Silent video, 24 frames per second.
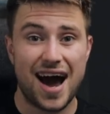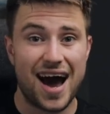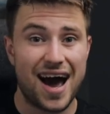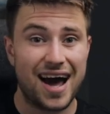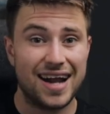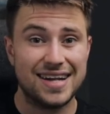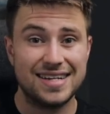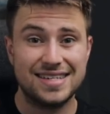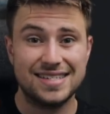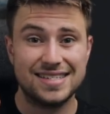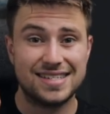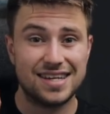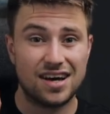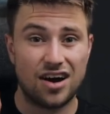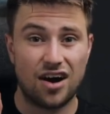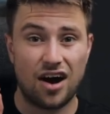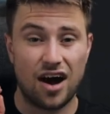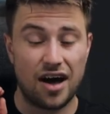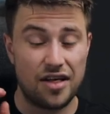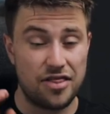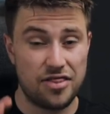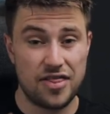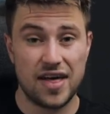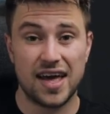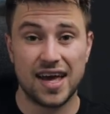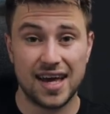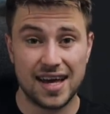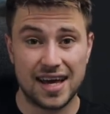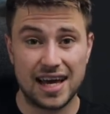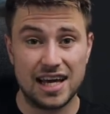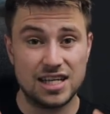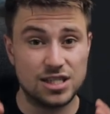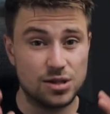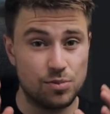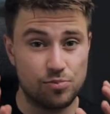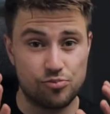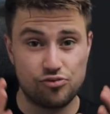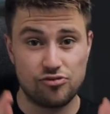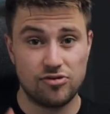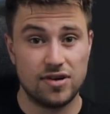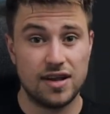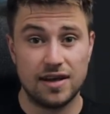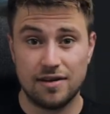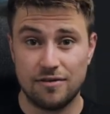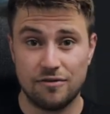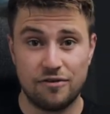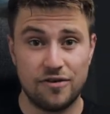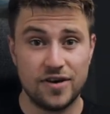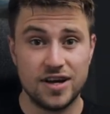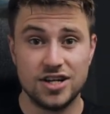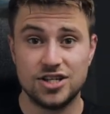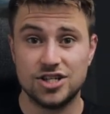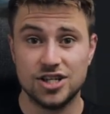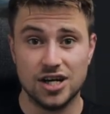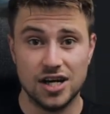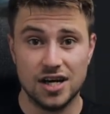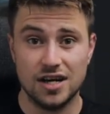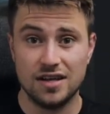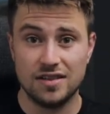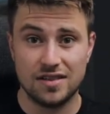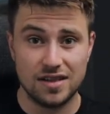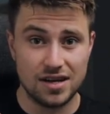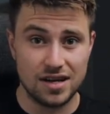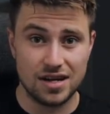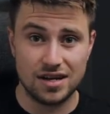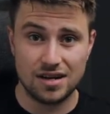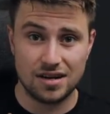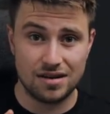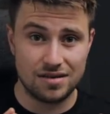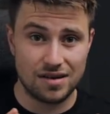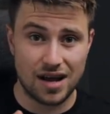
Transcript: and I think it's a brilliant feature that